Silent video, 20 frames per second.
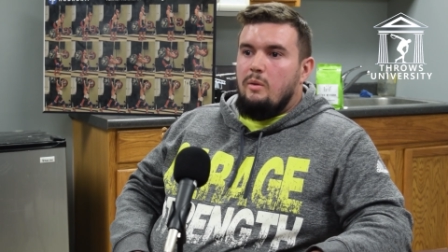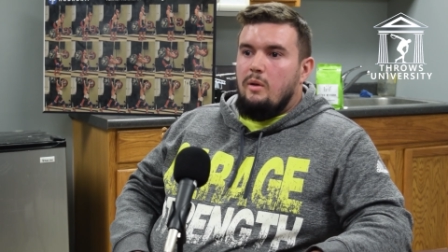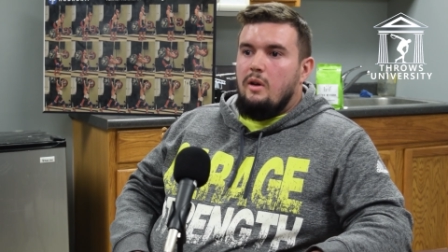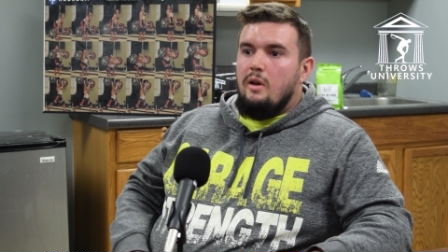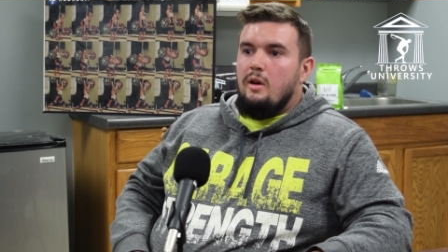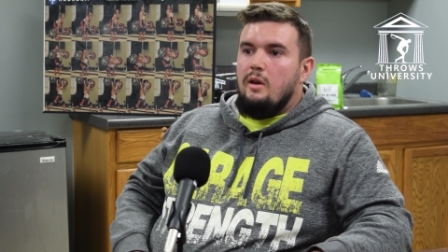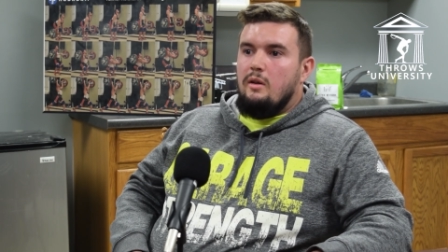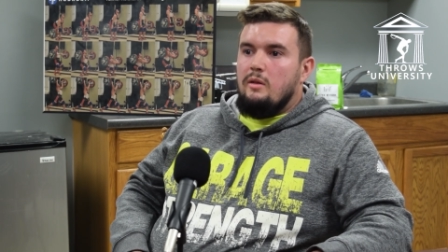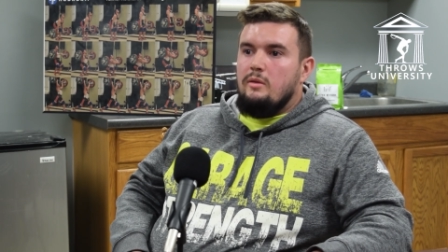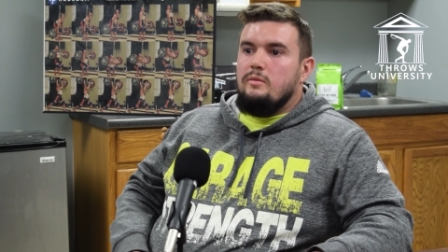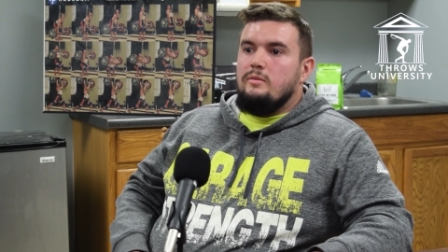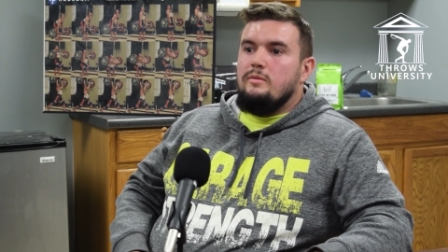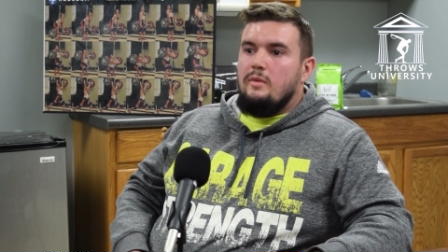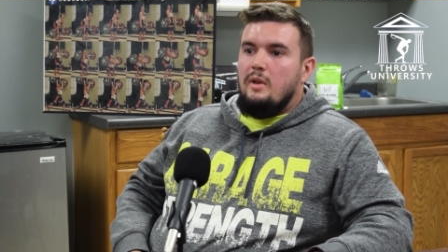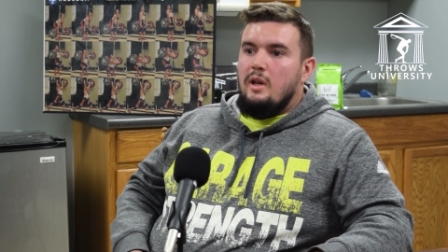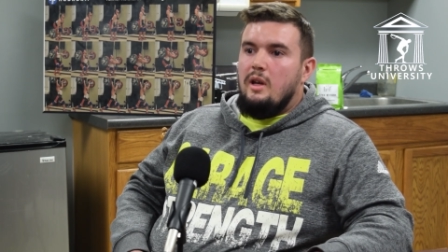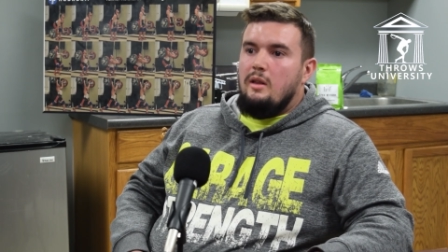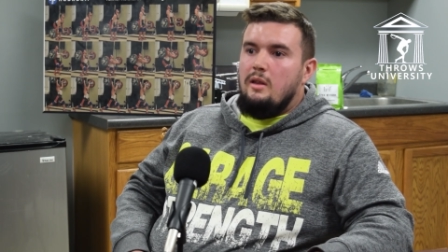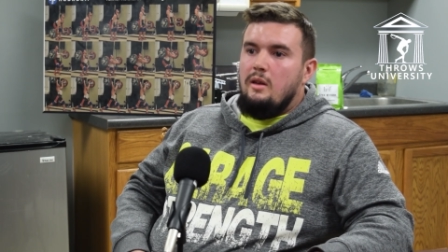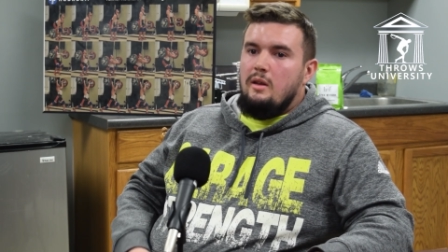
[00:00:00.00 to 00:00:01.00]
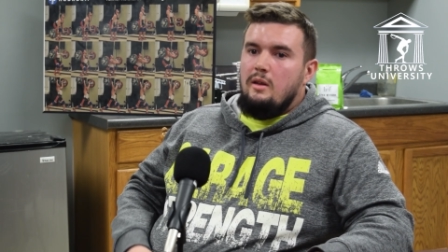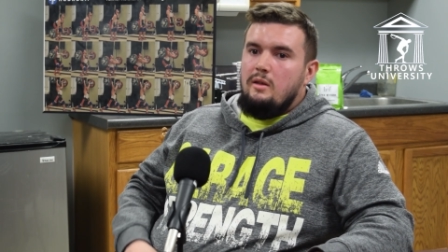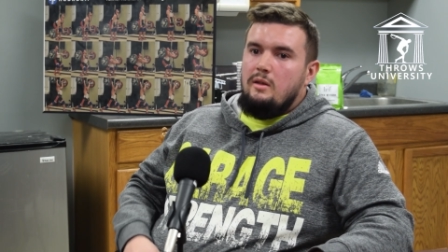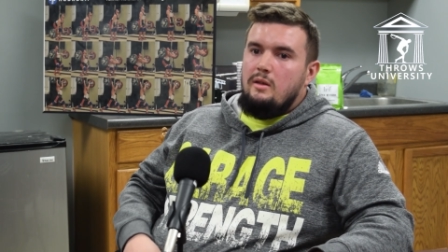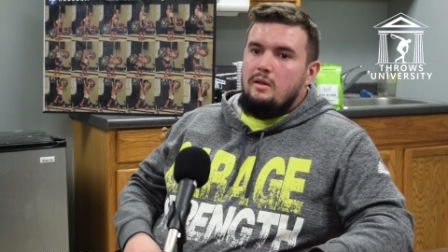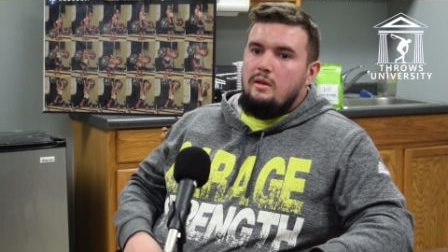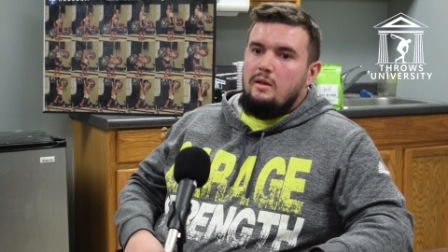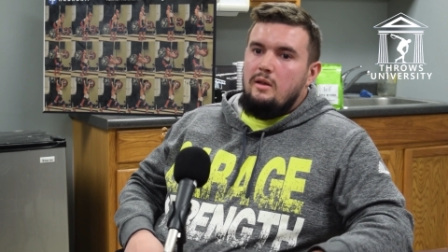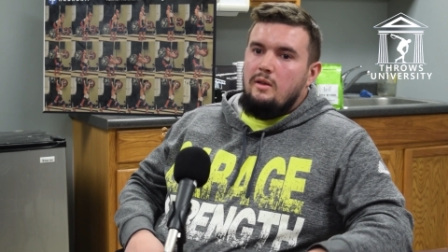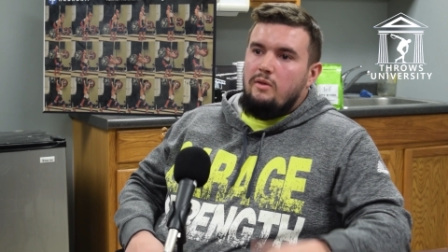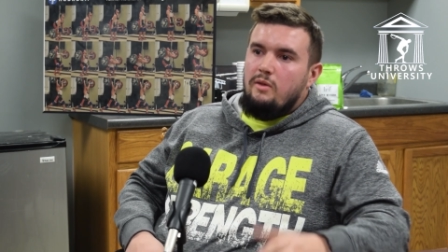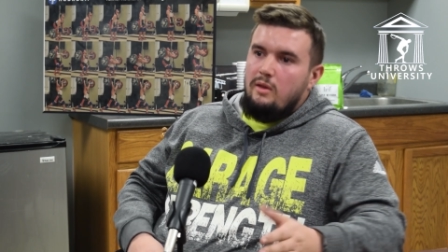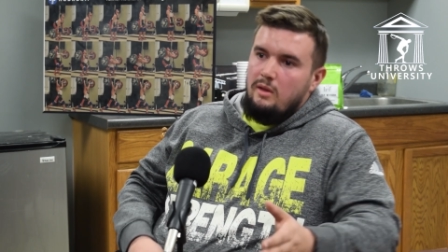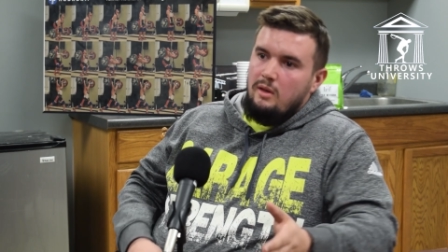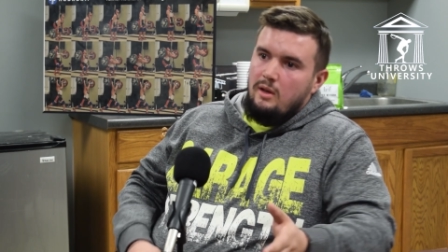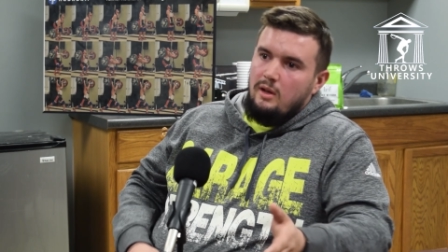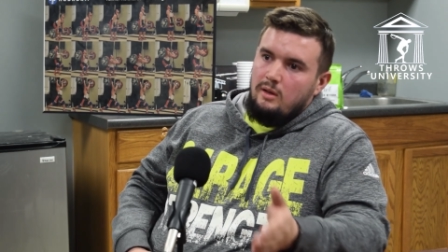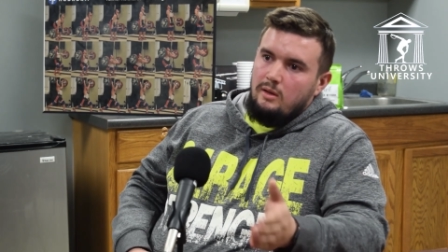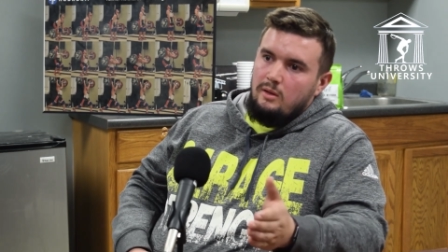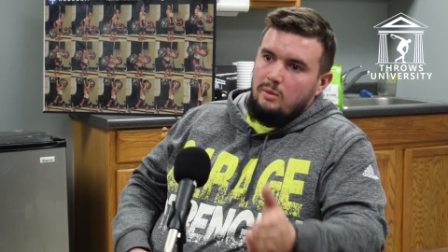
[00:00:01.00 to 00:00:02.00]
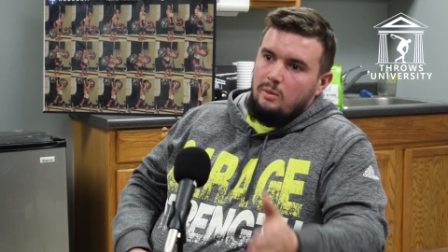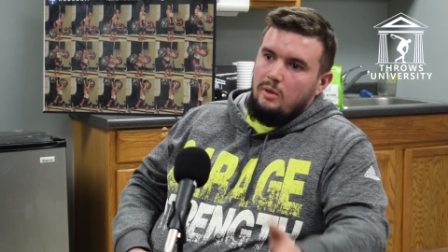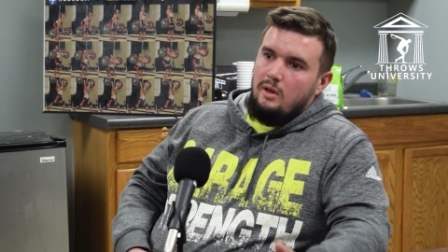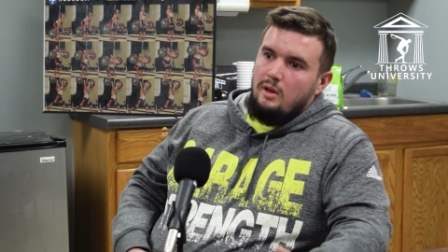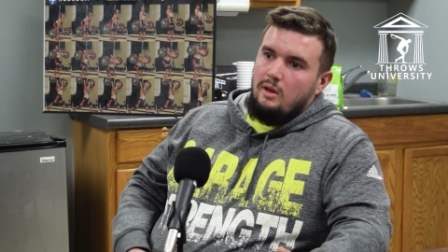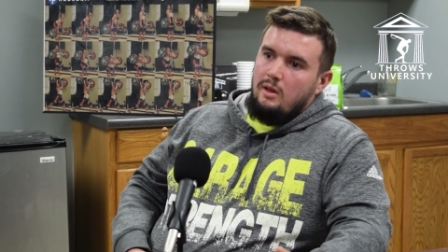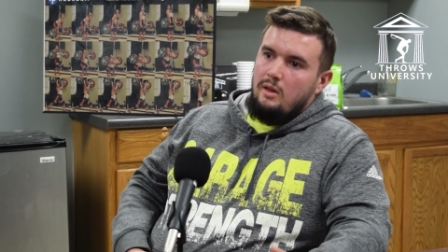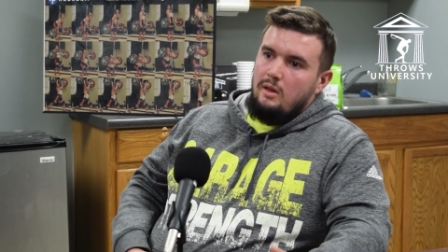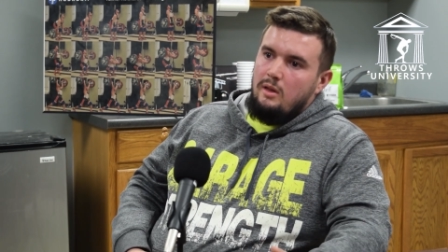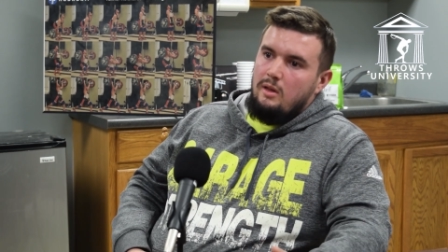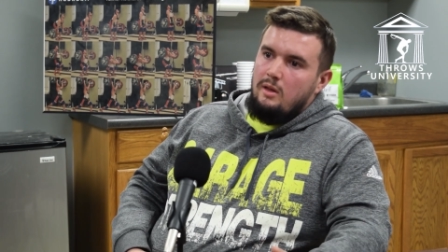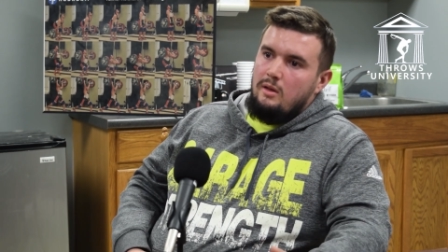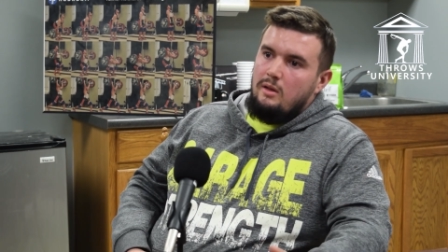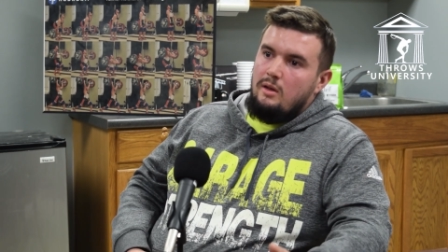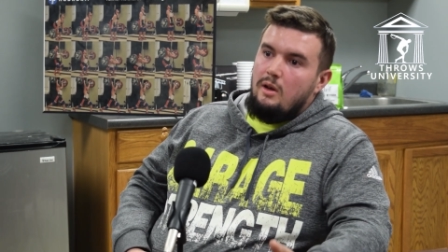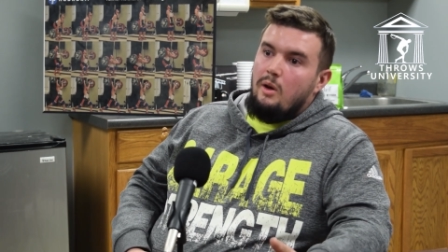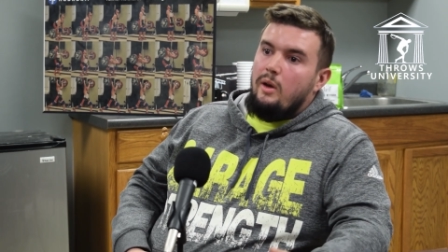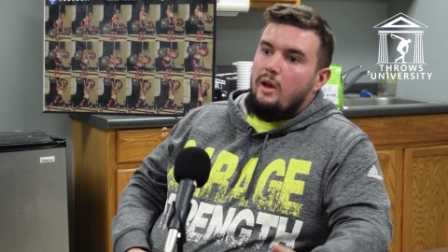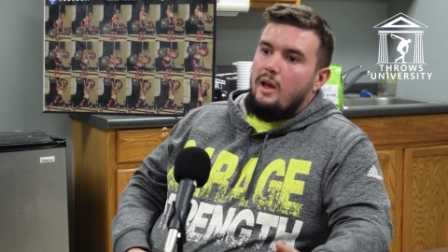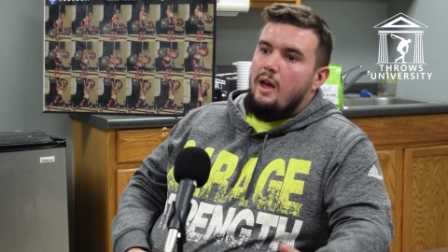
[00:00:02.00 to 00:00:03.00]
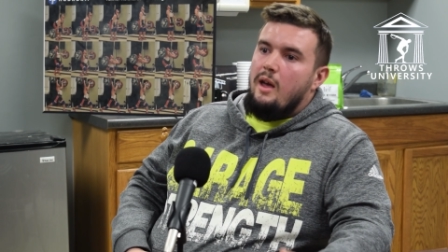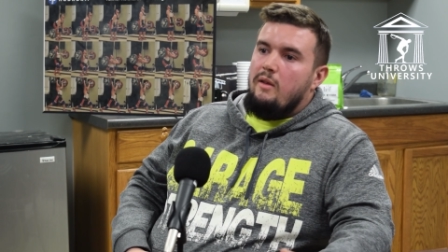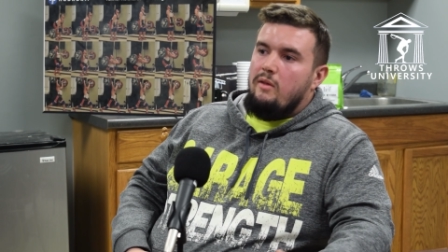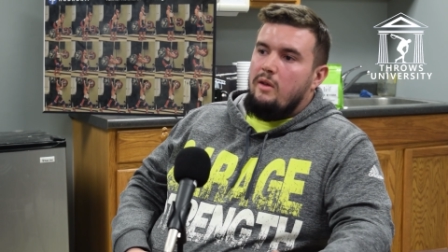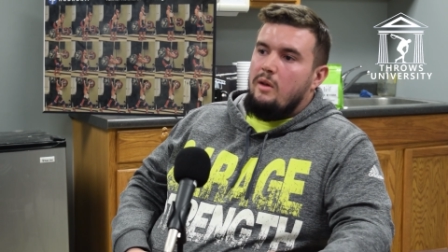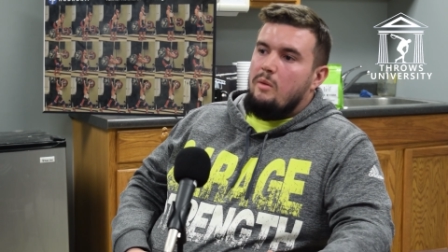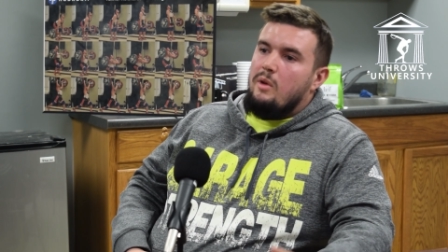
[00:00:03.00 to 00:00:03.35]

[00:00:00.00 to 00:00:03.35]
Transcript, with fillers: a while, and then different things mm. with going heavy.